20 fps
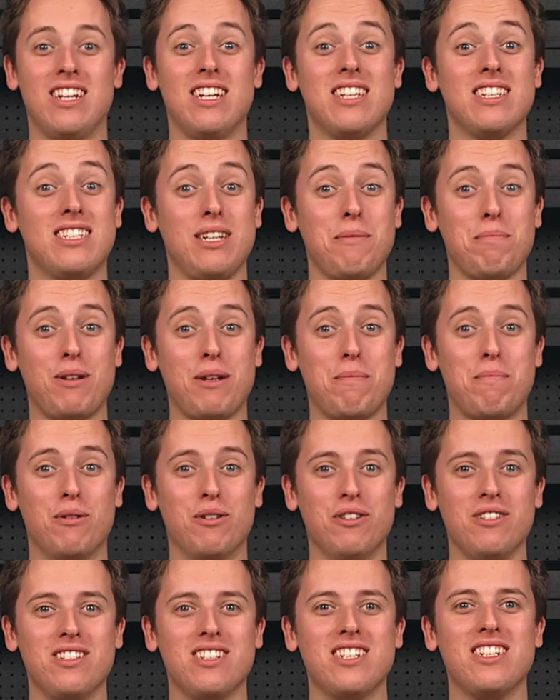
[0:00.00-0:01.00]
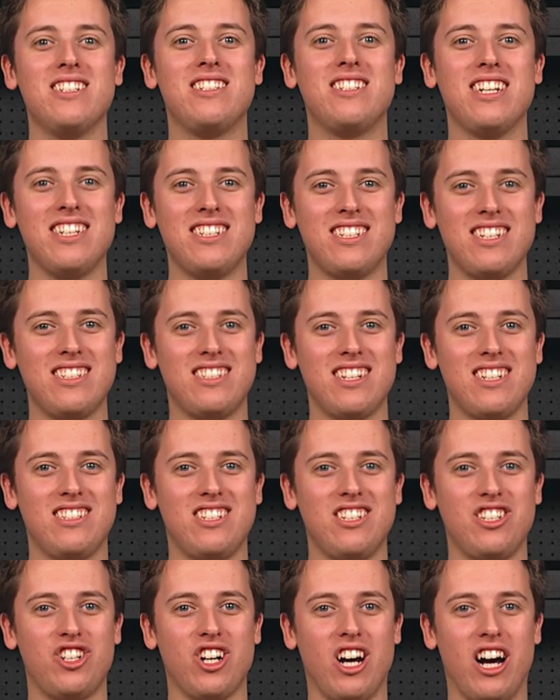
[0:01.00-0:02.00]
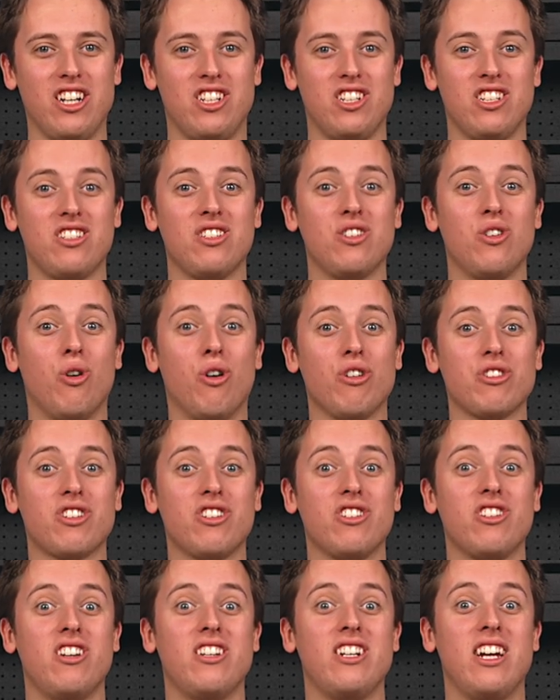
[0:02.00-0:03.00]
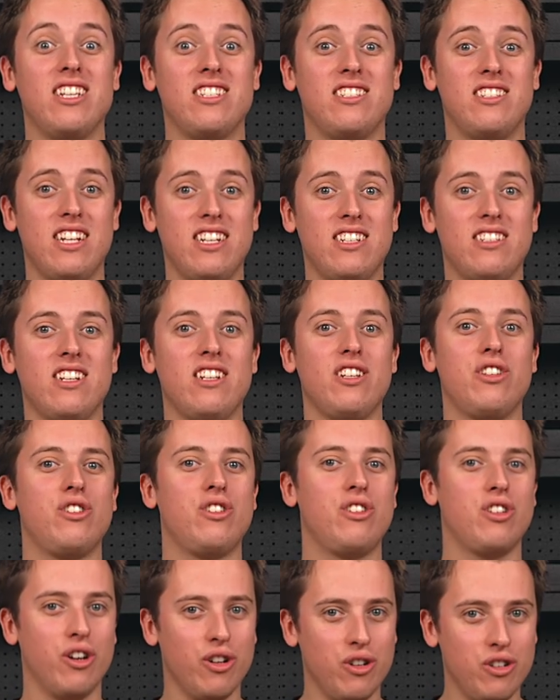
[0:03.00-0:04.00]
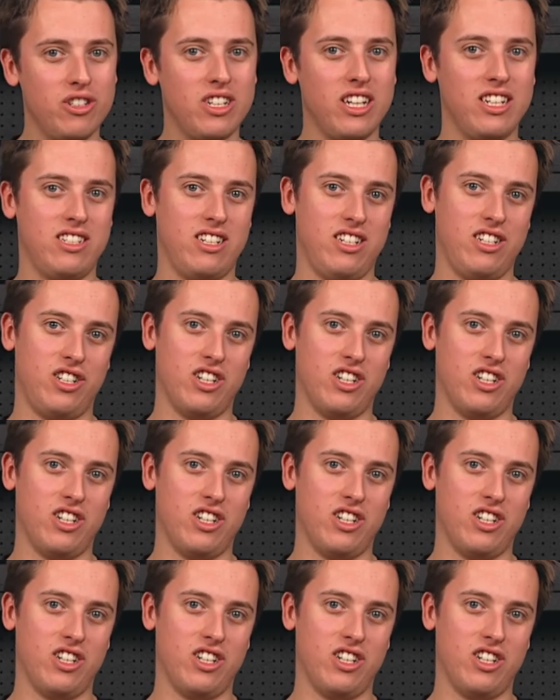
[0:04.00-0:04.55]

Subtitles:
Simply put, DC-DC chargers, also known as DC-to-DC